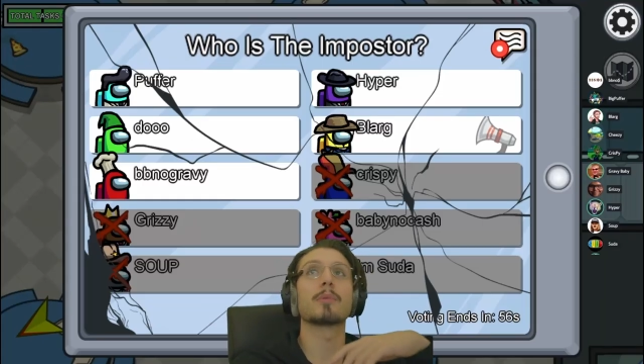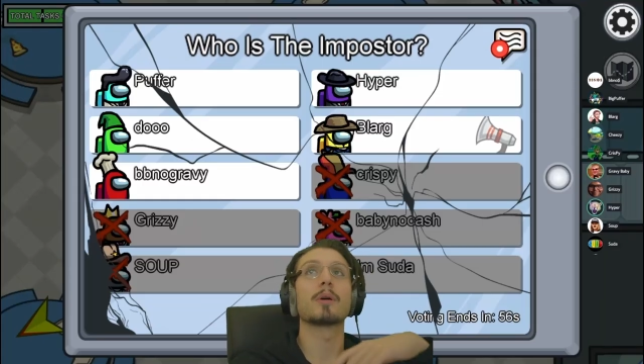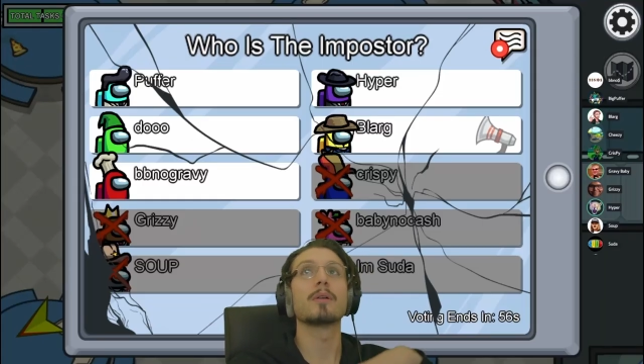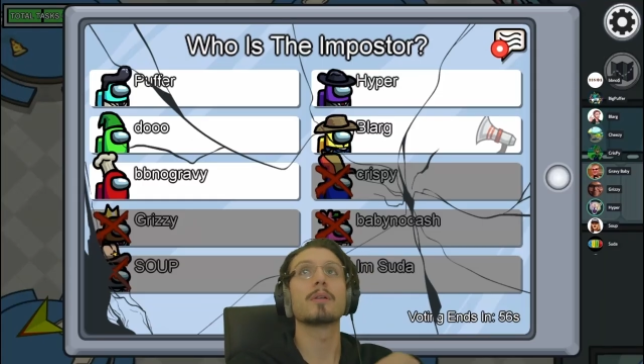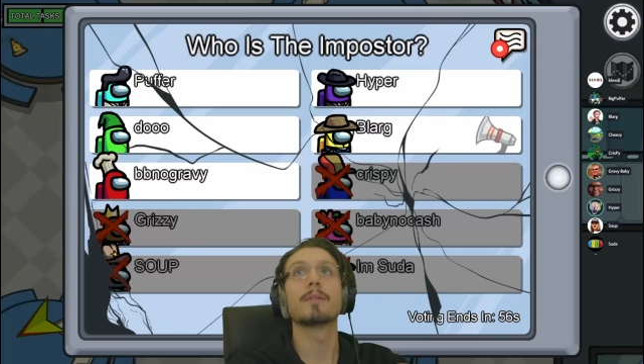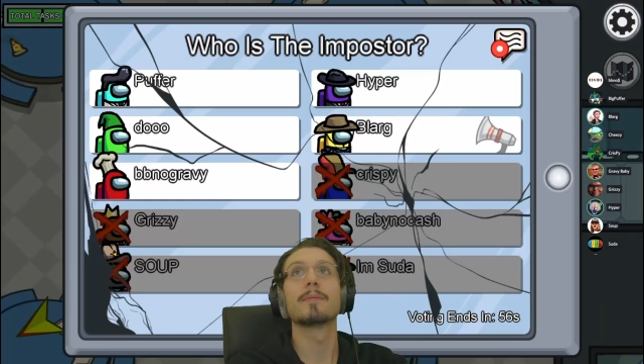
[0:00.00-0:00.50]
Bro.
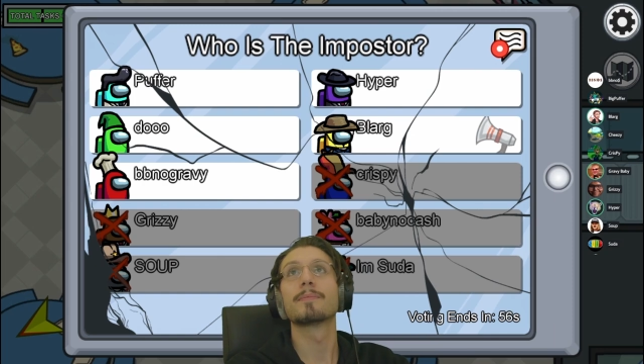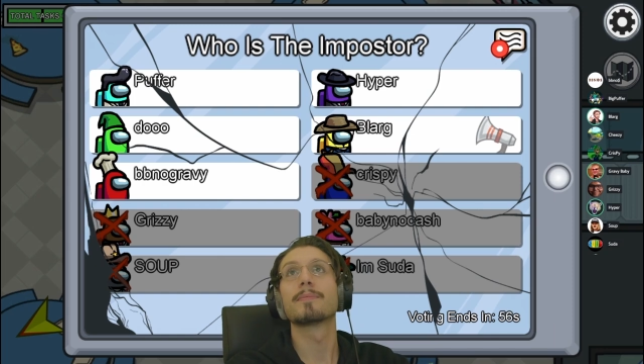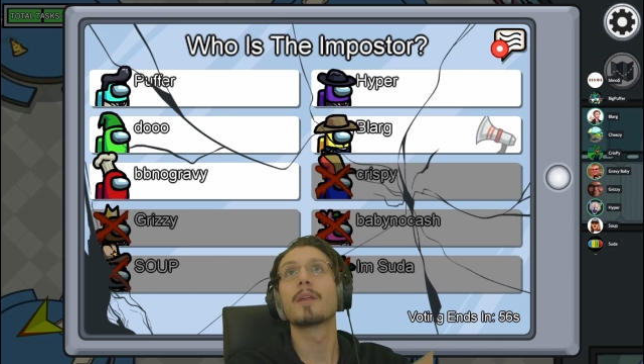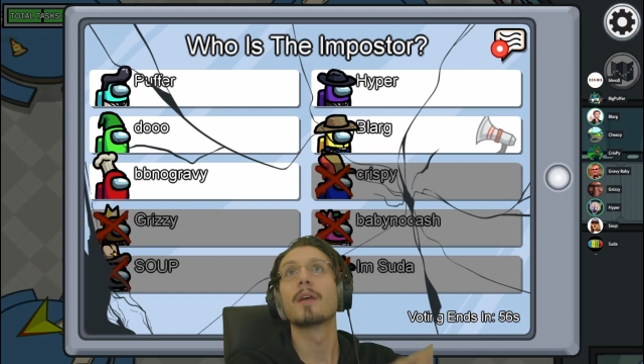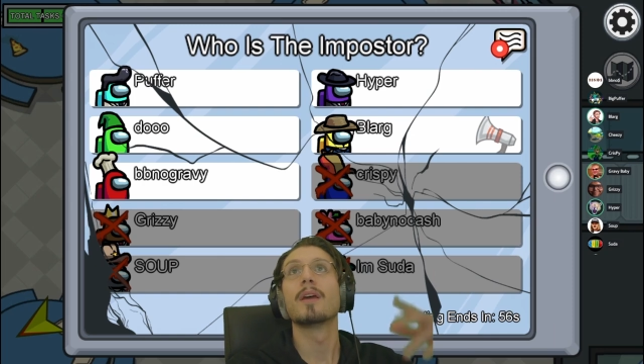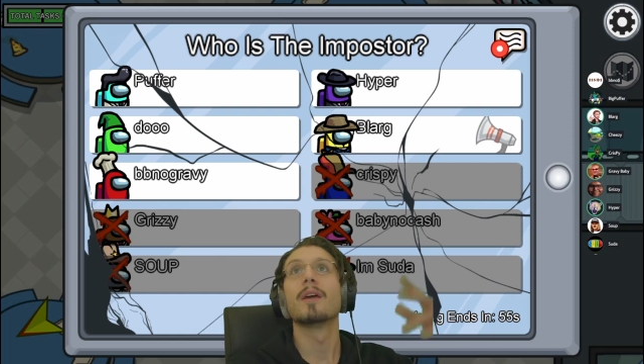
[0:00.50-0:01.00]
That's yellow,
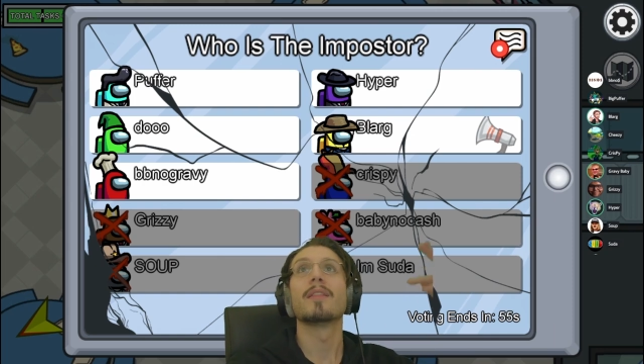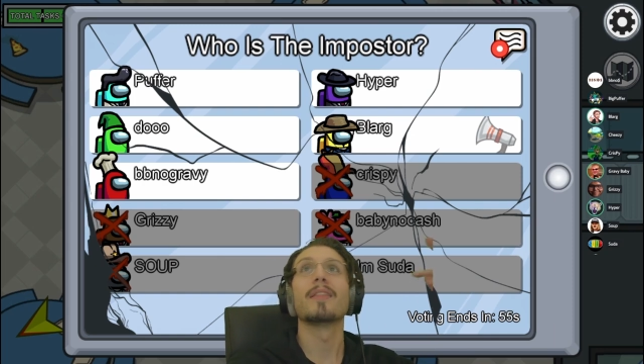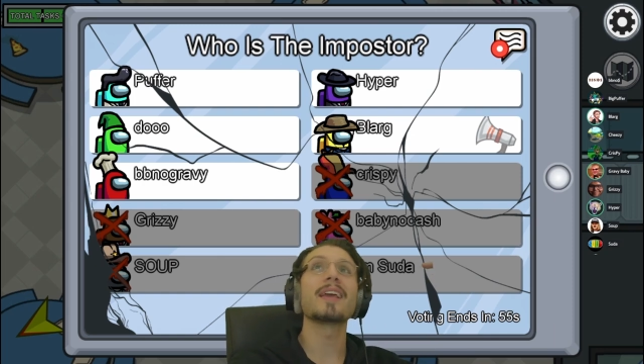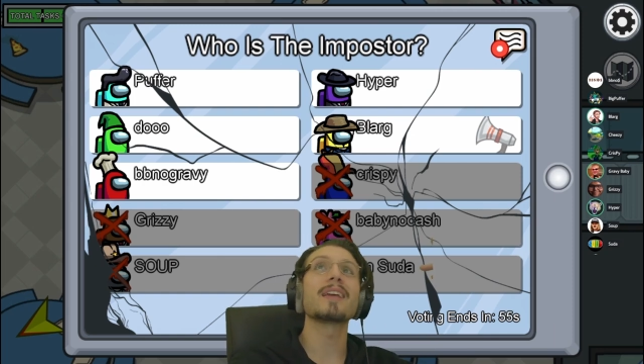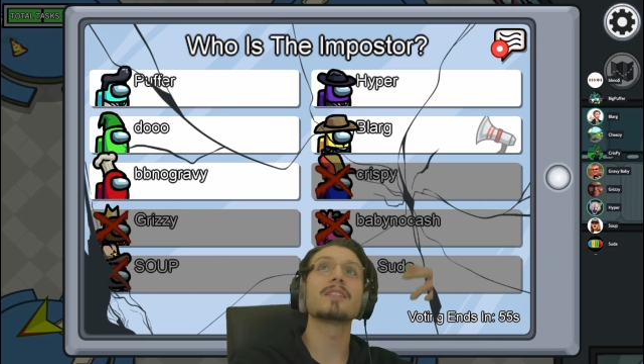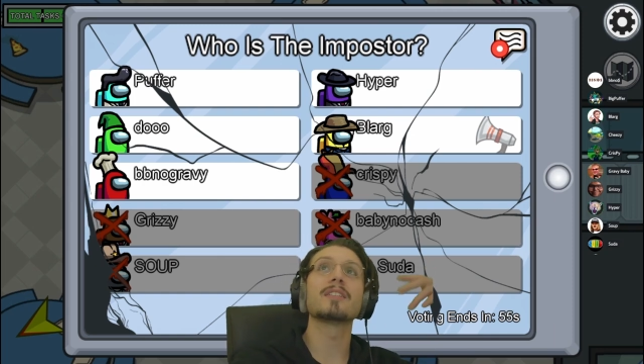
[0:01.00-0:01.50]
bro.
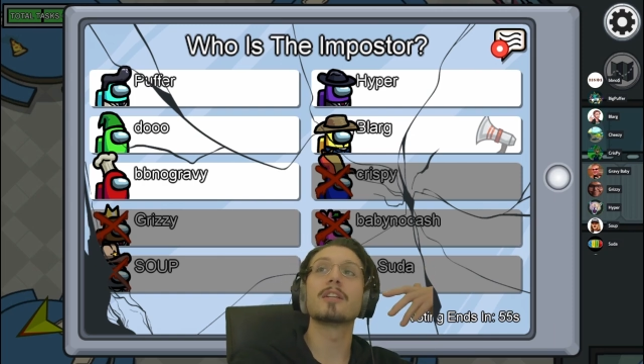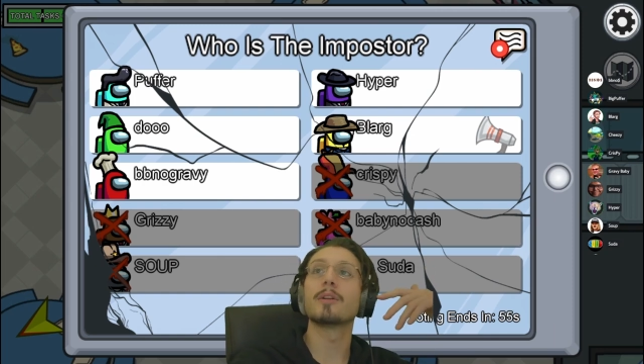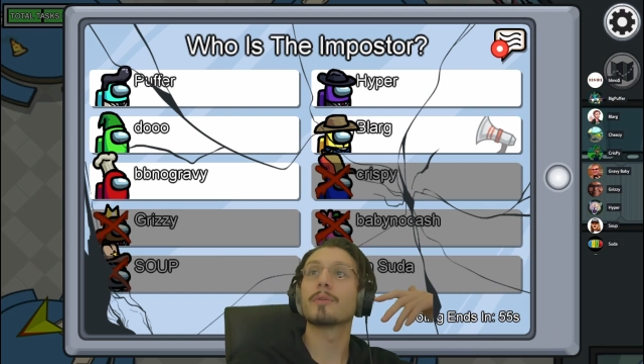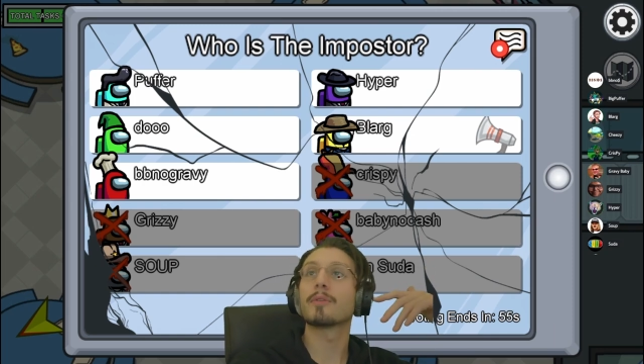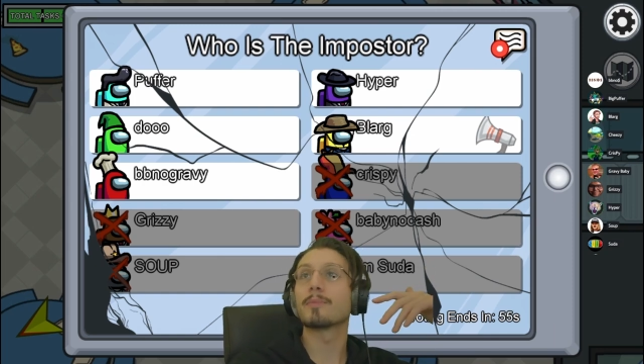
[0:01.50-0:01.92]
They can deal with